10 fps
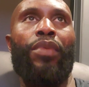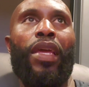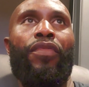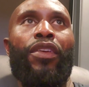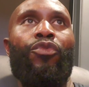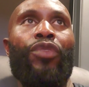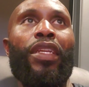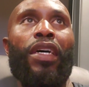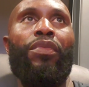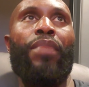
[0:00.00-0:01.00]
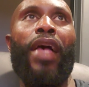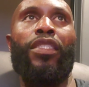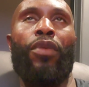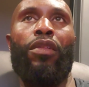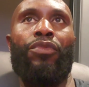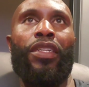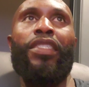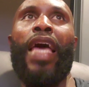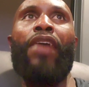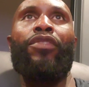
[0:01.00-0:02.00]
but every arena, every basketball arena
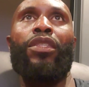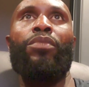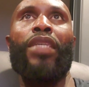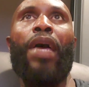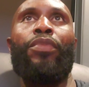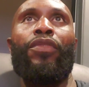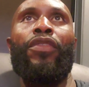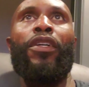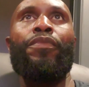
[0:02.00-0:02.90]
is having some type of